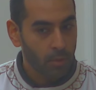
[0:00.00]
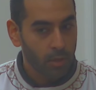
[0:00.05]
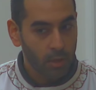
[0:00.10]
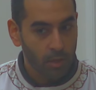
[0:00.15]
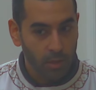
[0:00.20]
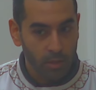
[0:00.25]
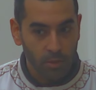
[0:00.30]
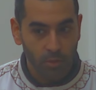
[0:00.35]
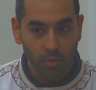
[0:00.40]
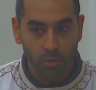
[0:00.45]

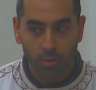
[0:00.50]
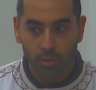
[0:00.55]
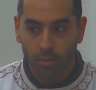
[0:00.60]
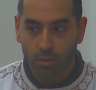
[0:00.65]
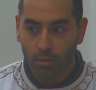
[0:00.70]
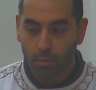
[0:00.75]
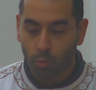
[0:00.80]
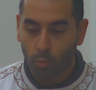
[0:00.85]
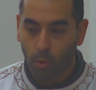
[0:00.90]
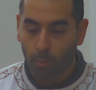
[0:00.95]
in
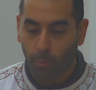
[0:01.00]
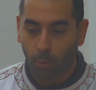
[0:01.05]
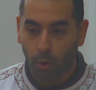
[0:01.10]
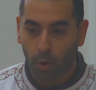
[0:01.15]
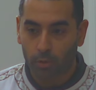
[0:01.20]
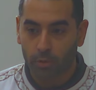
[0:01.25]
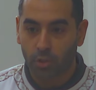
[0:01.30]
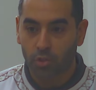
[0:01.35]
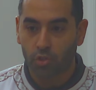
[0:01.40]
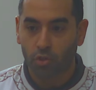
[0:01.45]
what Paul
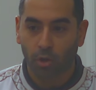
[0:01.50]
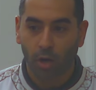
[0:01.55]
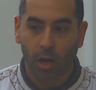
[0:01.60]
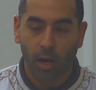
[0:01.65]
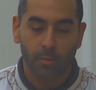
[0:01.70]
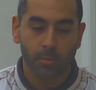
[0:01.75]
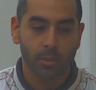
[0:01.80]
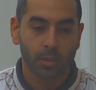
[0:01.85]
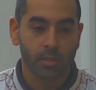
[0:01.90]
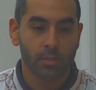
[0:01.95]

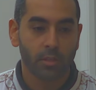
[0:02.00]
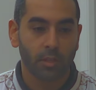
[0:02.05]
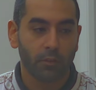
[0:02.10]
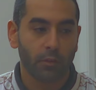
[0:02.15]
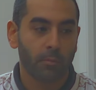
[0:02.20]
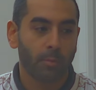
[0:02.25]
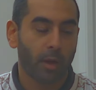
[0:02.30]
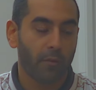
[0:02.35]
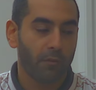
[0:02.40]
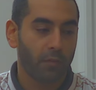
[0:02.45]
describes as living
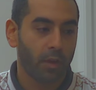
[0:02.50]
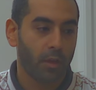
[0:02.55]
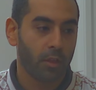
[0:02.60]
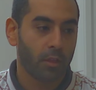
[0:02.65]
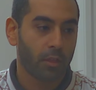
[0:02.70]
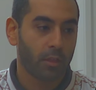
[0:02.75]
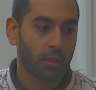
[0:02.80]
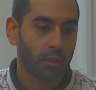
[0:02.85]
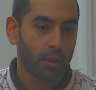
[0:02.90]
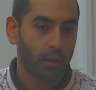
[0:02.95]
by faith,
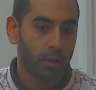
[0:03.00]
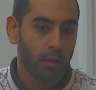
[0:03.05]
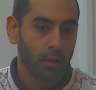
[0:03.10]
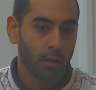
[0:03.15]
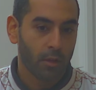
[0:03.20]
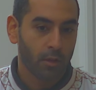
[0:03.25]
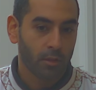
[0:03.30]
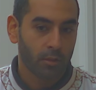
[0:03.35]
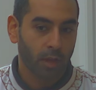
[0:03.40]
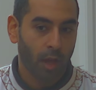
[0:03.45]

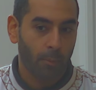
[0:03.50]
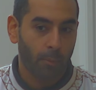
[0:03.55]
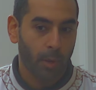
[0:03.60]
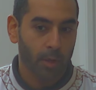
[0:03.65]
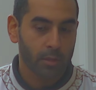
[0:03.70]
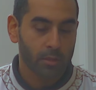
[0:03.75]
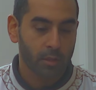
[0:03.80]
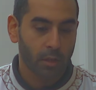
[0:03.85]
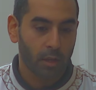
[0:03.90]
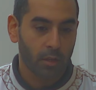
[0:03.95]
not by
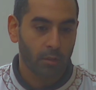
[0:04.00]
sight.